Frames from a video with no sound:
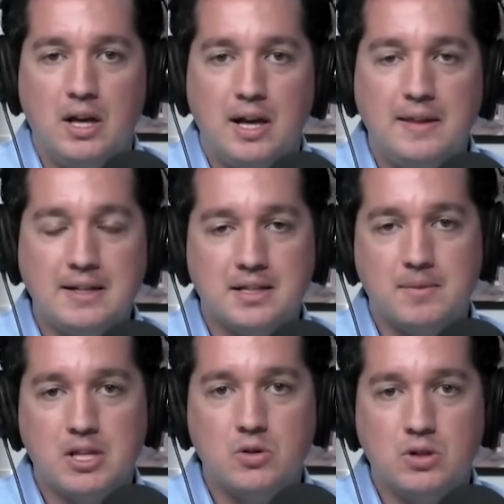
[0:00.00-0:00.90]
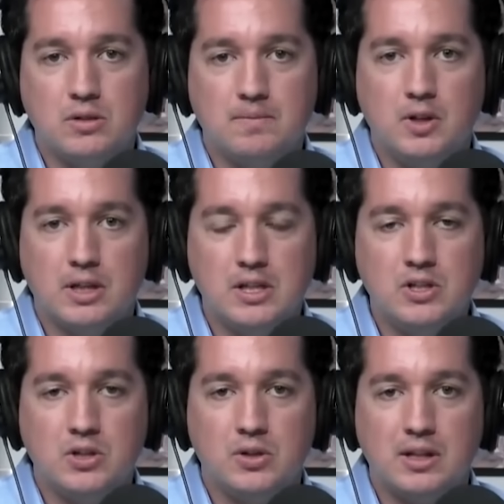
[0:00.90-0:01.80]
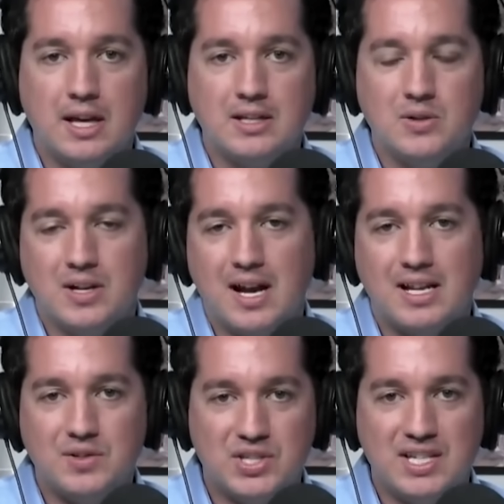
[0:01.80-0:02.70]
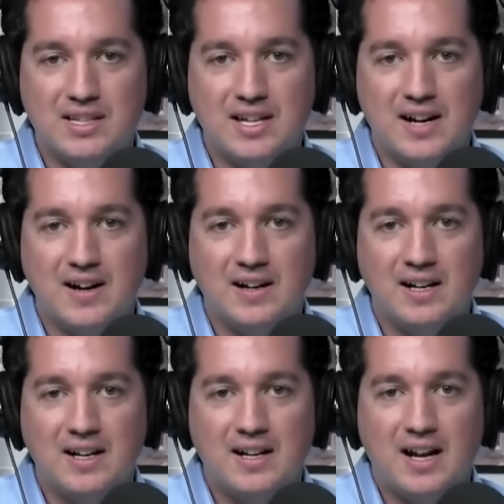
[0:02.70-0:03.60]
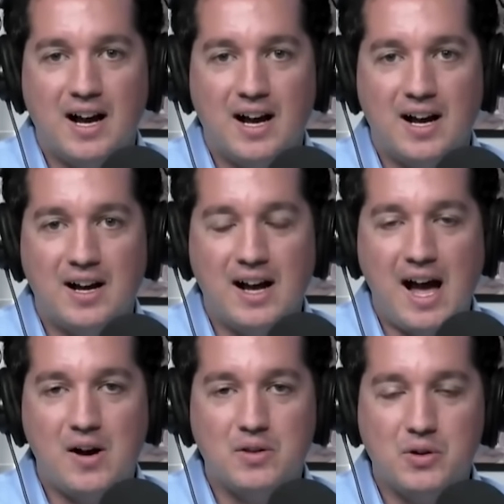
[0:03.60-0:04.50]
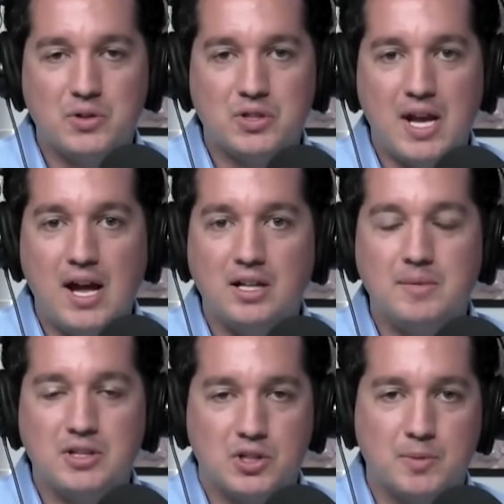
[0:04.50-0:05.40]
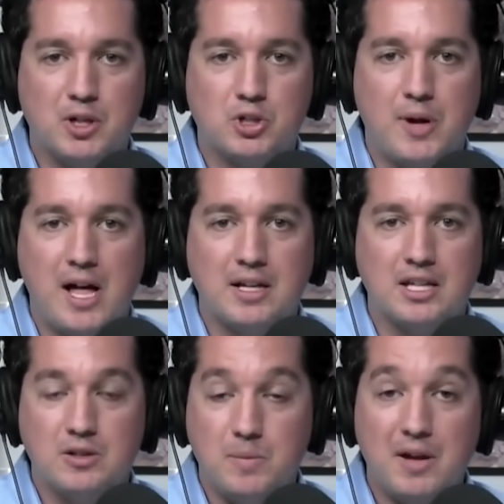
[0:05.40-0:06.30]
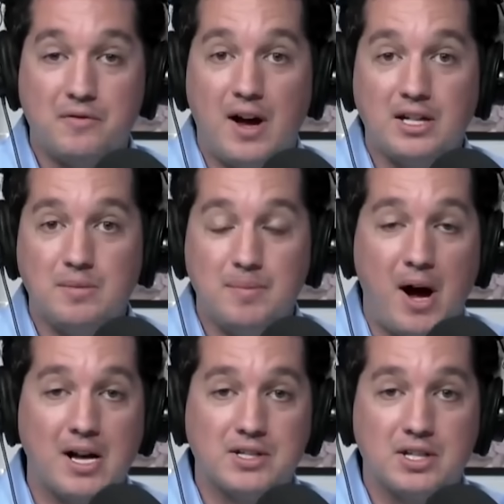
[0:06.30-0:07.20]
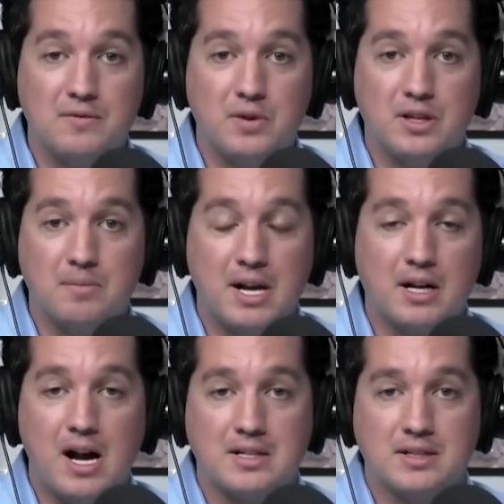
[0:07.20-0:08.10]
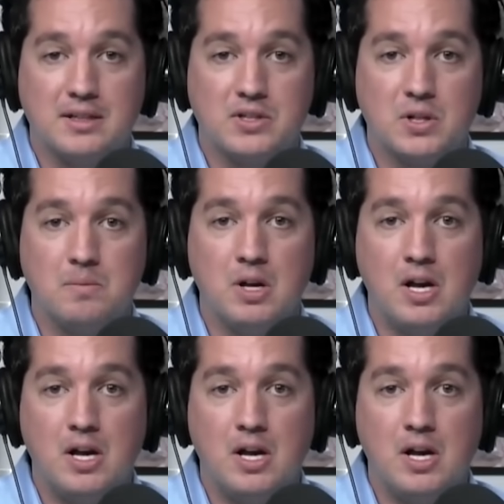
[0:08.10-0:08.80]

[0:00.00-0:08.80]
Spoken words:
And that's something you could look into, that you can kind of see there how those elements of spirituality that you may find to be positive within Pentecostalism,